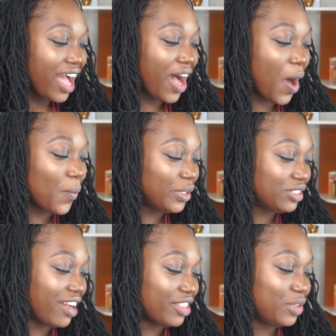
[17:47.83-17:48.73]
Would you
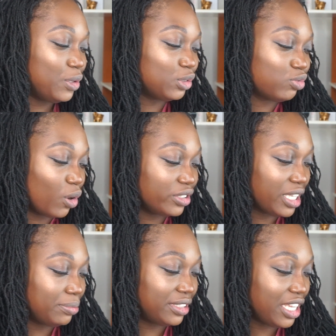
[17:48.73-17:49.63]
rather use
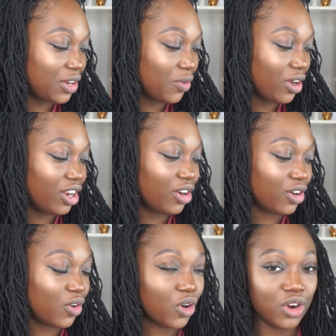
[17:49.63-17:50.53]
rosehip seed
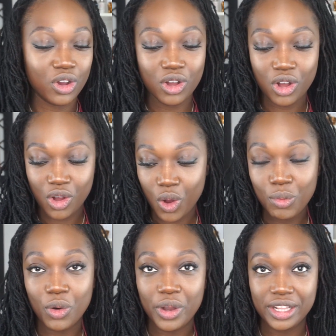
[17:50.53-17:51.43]
oil or jojoba
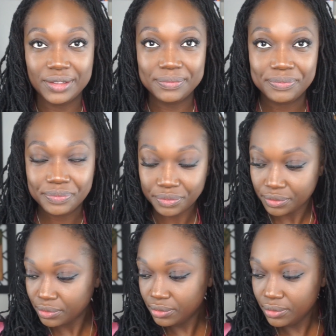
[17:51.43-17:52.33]
oil?
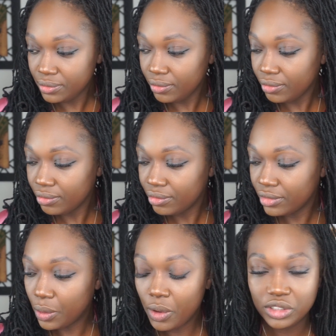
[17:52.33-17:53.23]

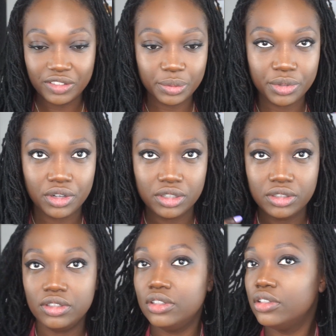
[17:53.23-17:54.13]
What else do I have to put on? I
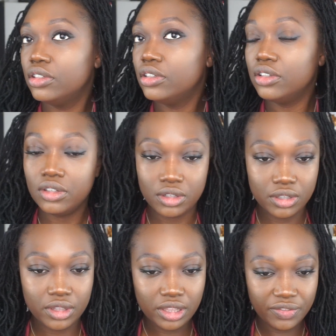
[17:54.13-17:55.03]

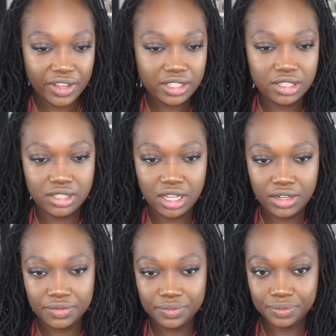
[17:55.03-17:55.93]
think the face is
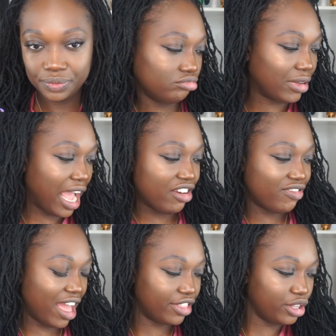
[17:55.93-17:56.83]
done. I'd
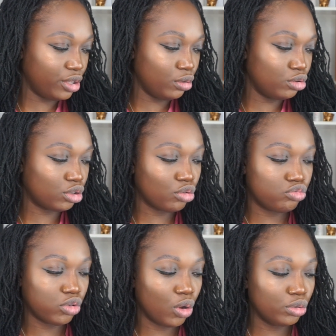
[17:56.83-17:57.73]
rather use
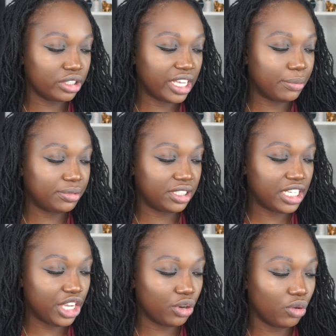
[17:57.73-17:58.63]
rosehip
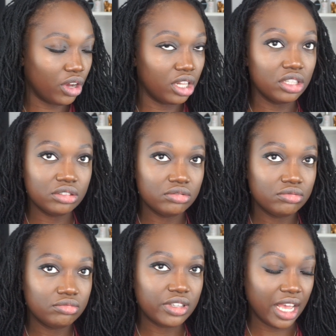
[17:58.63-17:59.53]
seed oil.
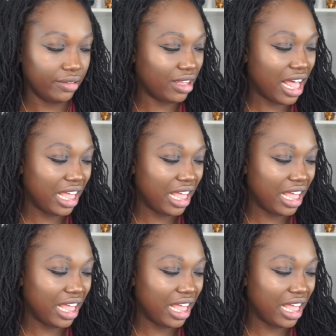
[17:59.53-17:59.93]
Yeah.